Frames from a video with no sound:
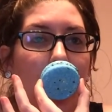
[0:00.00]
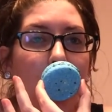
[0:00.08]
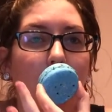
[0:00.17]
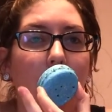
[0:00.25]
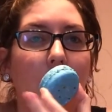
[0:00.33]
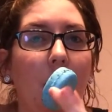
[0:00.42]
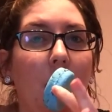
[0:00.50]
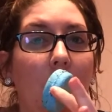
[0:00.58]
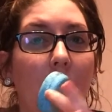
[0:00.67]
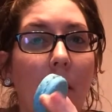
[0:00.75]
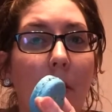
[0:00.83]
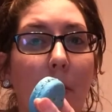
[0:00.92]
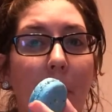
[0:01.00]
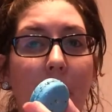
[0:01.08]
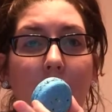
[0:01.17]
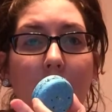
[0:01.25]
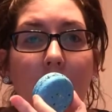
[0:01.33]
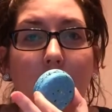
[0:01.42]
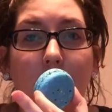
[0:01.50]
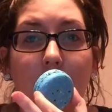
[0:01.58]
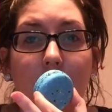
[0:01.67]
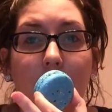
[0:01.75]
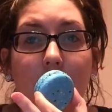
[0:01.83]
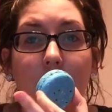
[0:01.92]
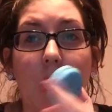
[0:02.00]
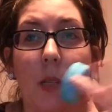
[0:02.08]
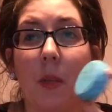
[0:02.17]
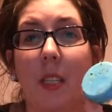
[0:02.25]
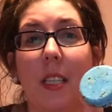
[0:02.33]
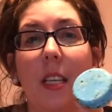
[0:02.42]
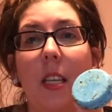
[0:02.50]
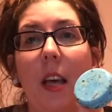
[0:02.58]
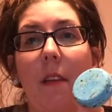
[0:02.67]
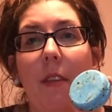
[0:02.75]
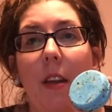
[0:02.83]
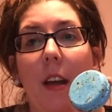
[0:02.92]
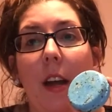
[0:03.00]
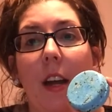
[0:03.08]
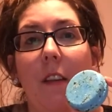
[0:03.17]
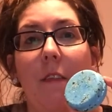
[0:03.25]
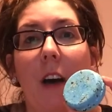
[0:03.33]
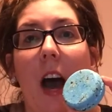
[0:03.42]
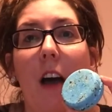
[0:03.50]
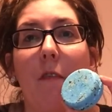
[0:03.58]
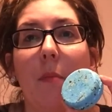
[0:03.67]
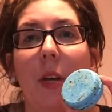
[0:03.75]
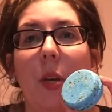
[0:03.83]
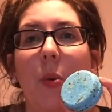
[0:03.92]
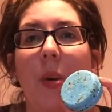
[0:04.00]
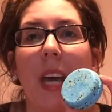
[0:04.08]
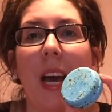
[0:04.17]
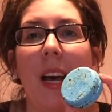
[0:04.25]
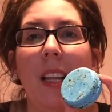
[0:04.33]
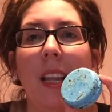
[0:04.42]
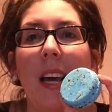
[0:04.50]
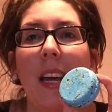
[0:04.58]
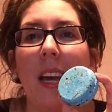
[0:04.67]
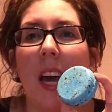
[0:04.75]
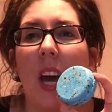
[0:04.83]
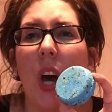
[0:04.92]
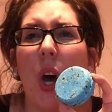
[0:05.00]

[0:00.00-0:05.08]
I'm a little bit allergic to this. This is $11.95, but you get like